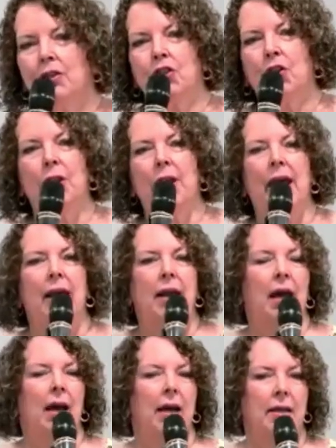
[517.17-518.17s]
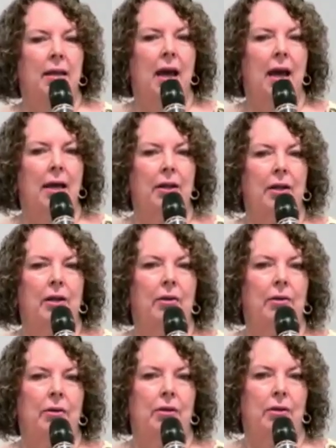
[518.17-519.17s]
John had a
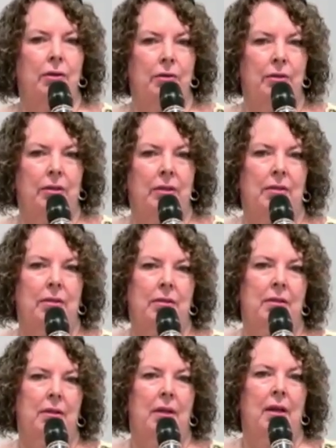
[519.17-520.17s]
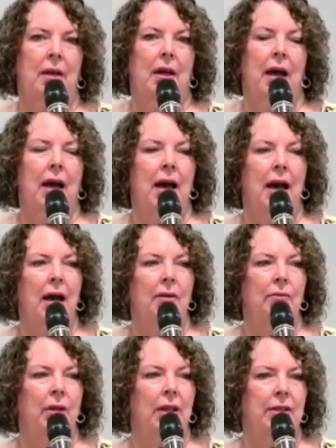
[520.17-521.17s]
cardiognosis, a
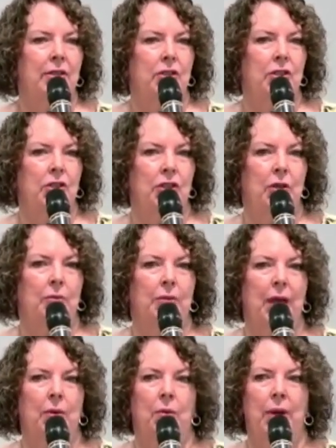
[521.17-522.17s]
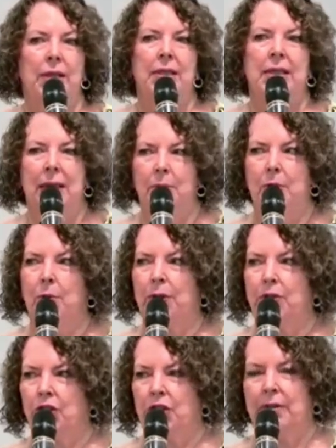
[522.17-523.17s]
heart relationship that went deeper
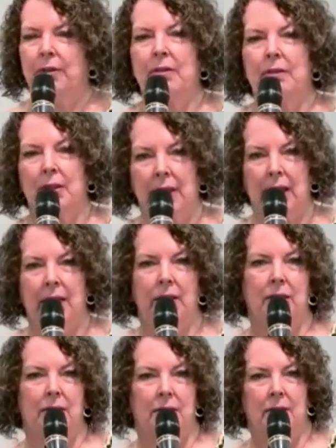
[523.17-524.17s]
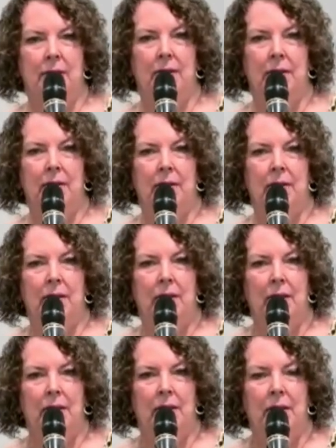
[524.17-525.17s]
with Jesus than the others.
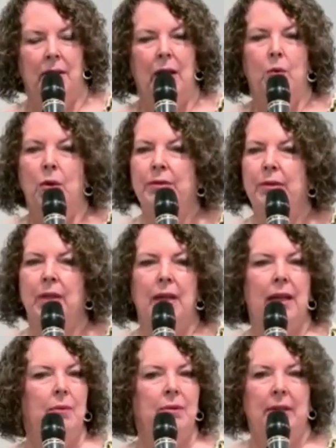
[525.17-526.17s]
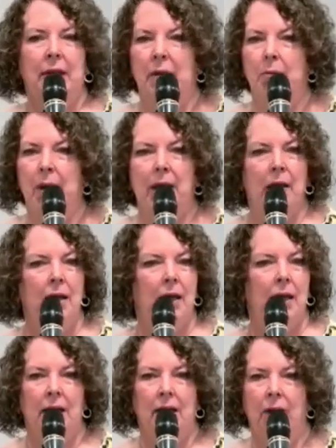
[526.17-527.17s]
It wasn't that he was any better,
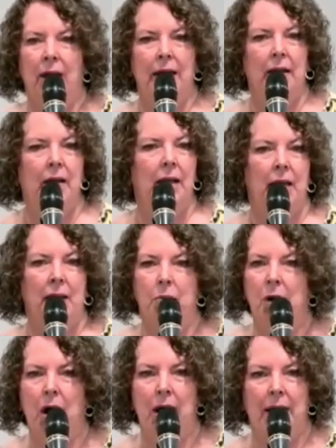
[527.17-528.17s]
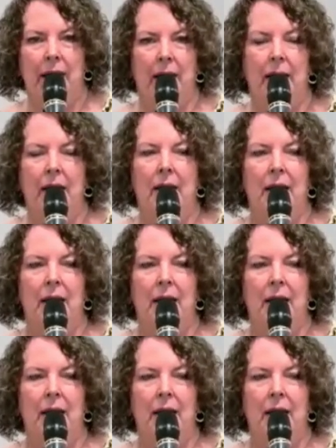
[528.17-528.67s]
any greater, any brighter.